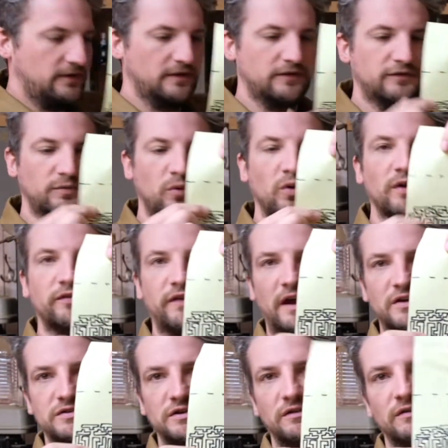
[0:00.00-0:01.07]
smaller
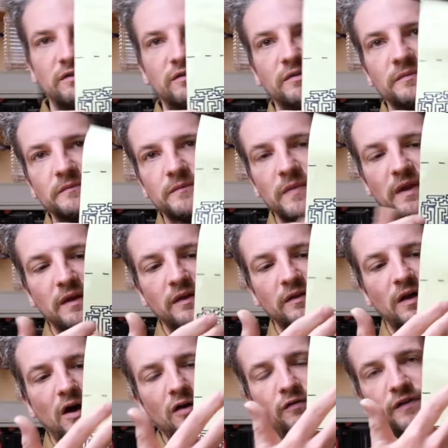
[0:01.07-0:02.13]
sections,
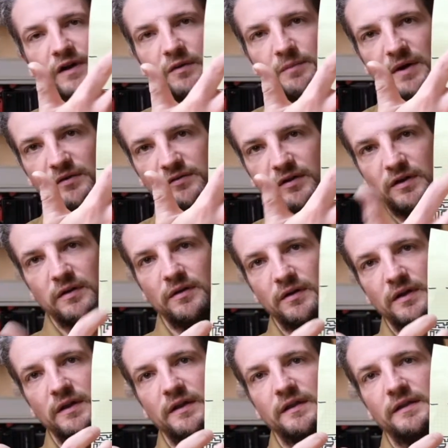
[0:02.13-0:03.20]
hopefully I'll be able to
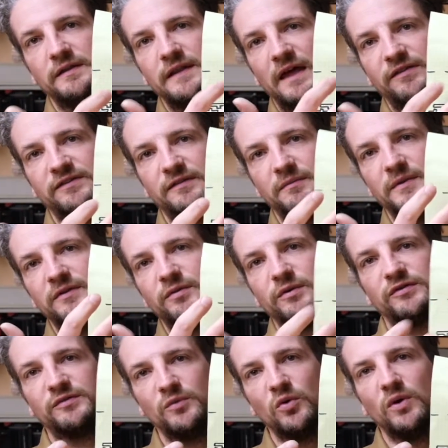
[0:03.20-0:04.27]
nest them into a
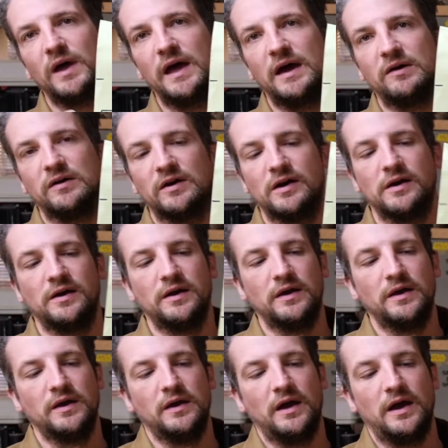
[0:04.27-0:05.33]
smaller area
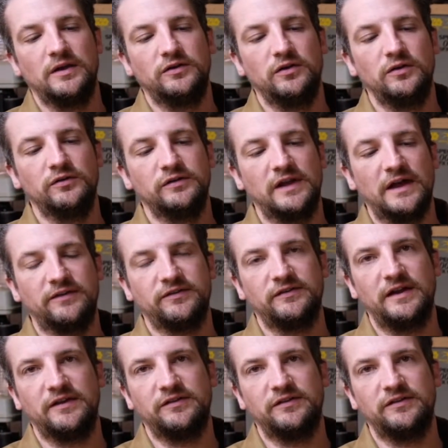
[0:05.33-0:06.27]
and use less